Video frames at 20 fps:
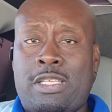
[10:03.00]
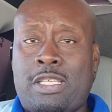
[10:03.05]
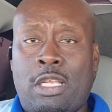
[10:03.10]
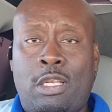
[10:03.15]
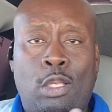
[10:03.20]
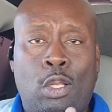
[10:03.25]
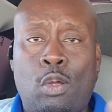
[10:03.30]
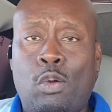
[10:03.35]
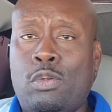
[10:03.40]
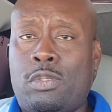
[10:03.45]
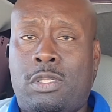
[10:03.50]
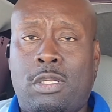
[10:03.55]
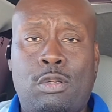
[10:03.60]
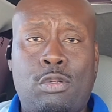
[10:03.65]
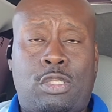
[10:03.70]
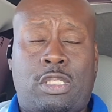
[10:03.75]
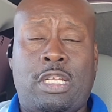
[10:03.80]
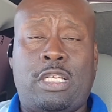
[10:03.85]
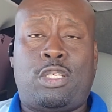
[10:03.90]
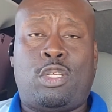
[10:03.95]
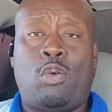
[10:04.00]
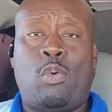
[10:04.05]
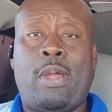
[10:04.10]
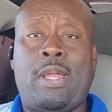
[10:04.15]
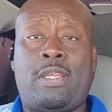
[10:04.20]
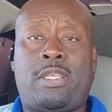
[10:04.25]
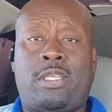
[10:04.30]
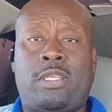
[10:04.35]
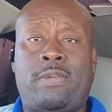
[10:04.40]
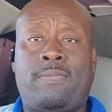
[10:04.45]
a lose-lose
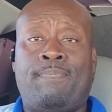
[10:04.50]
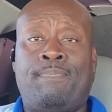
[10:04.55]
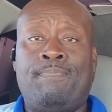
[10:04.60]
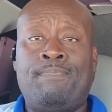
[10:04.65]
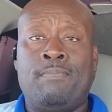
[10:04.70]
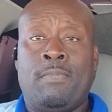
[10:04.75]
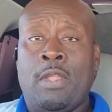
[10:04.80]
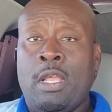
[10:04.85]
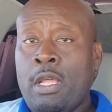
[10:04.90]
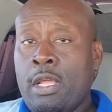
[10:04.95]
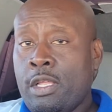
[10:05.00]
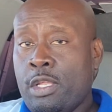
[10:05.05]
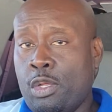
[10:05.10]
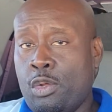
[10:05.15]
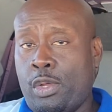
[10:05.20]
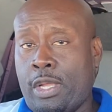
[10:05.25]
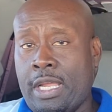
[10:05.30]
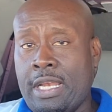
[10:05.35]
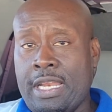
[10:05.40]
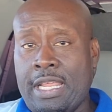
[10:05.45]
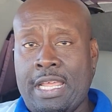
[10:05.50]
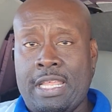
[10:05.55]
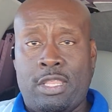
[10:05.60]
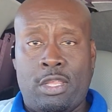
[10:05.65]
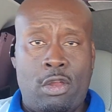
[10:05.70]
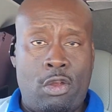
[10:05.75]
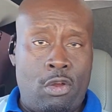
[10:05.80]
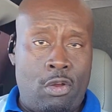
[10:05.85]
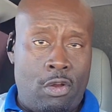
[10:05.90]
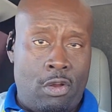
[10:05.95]
situation. You can
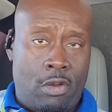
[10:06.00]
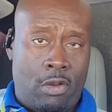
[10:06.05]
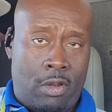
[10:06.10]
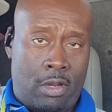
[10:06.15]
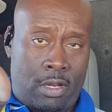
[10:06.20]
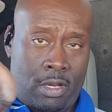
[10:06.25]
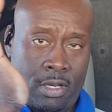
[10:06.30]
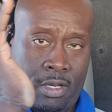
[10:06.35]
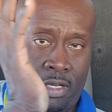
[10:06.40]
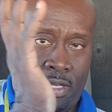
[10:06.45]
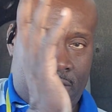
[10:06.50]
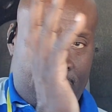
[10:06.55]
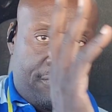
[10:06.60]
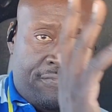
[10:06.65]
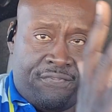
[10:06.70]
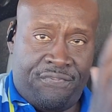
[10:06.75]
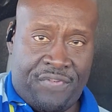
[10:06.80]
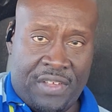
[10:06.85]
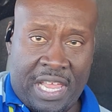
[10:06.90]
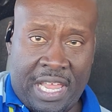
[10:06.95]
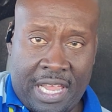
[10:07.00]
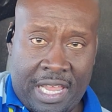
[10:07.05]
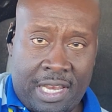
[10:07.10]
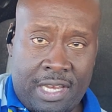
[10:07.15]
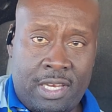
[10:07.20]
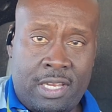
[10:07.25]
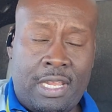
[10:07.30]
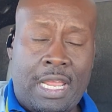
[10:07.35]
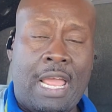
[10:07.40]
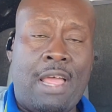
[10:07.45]
either
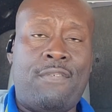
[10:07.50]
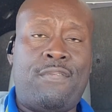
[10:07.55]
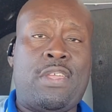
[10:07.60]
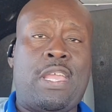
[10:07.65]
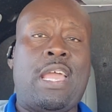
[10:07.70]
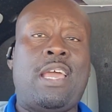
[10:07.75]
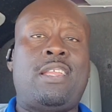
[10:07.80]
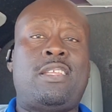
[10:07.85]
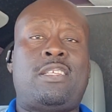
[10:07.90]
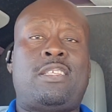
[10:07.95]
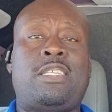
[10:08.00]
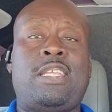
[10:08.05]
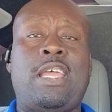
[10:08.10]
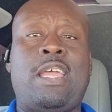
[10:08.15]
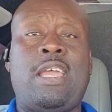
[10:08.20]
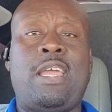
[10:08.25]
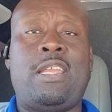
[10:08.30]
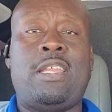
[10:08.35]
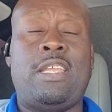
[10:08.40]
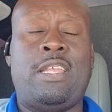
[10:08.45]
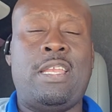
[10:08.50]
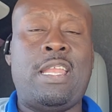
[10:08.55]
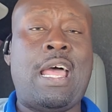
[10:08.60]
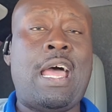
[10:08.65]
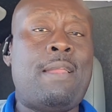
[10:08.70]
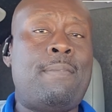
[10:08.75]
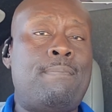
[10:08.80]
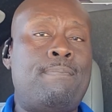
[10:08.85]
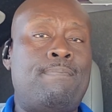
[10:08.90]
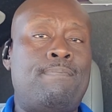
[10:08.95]
defend Afghanistan and
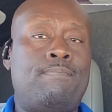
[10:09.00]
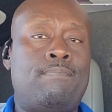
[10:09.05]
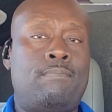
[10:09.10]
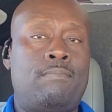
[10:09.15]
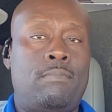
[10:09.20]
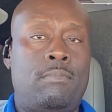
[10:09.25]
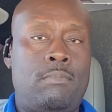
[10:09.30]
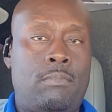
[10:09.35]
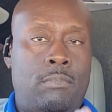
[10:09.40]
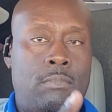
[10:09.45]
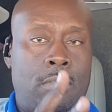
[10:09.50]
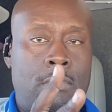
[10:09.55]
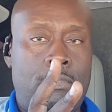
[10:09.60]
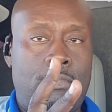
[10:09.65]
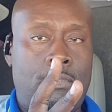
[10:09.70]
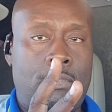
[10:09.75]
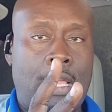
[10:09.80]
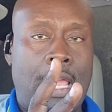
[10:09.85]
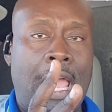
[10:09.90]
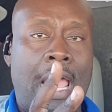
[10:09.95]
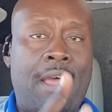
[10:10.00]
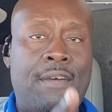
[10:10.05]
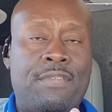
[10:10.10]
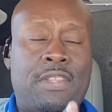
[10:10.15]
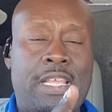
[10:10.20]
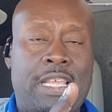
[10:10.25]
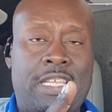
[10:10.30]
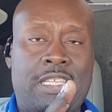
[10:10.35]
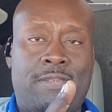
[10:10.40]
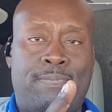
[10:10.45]
not have
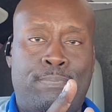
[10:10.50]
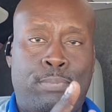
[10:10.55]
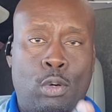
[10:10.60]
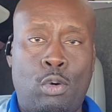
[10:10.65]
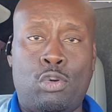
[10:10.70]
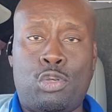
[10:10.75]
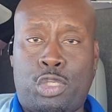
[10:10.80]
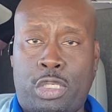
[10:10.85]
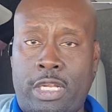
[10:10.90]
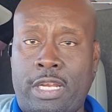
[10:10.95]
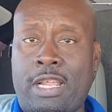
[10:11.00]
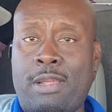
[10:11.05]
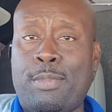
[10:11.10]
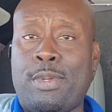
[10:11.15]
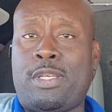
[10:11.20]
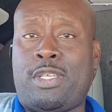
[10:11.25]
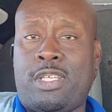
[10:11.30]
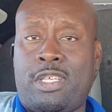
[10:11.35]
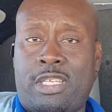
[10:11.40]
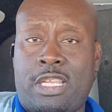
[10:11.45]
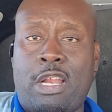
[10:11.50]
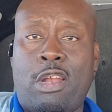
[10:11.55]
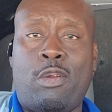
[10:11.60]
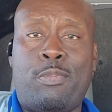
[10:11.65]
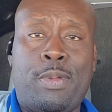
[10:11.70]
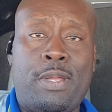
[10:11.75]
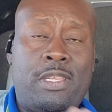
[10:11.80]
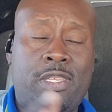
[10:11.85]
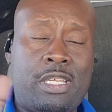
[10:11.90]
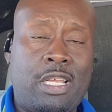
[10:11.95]
these bullshit images that are
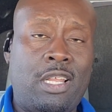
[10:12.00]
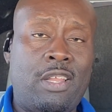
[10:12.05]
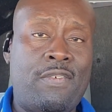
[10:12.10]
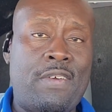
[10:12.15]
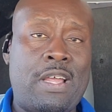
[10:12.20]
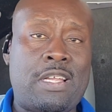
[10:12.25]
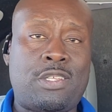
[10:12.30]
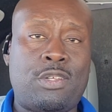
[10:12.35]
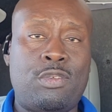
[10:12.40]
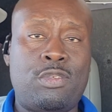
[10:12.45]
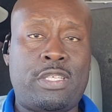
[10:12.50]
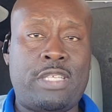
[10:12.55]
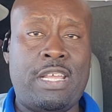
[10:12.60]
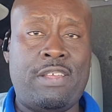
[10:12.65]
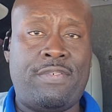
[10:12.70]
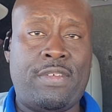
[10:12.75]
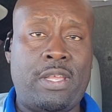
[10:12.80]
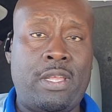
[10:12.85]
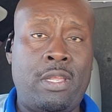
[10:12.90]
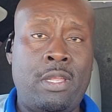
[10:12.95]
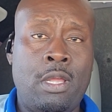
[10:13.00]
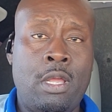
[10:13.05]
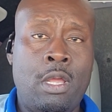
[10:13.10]
being televised on TV,